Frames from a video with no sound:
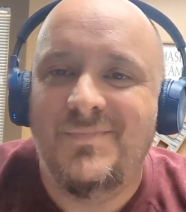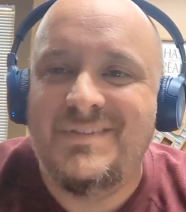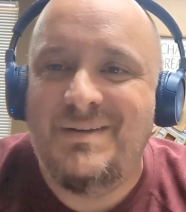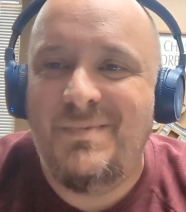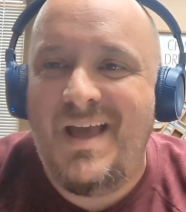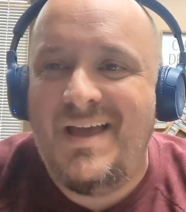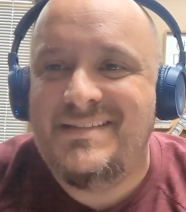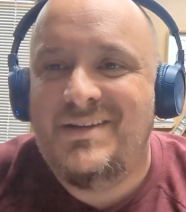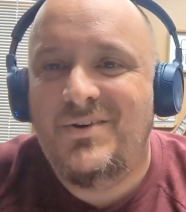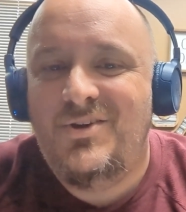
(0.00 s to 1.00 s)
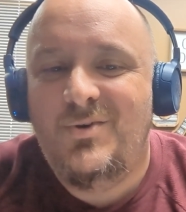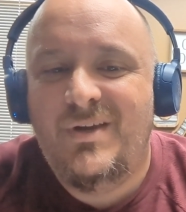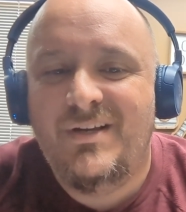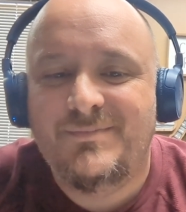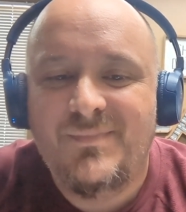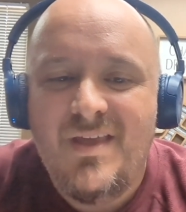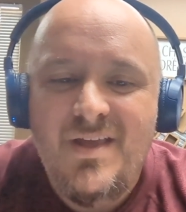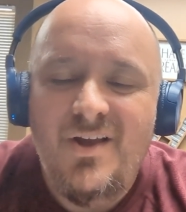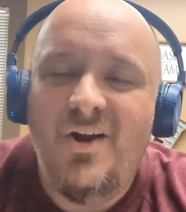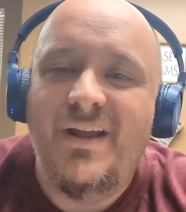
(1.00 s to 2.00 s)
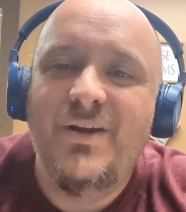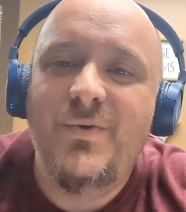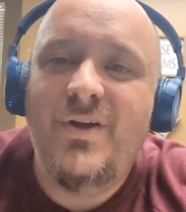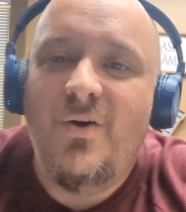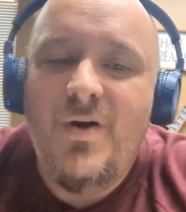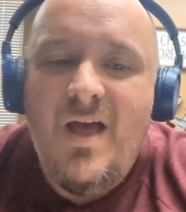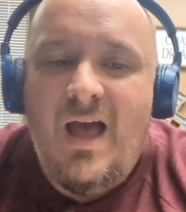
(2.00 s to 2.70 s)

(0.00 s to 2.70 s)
What's up guys, LQ here. All right, here we go.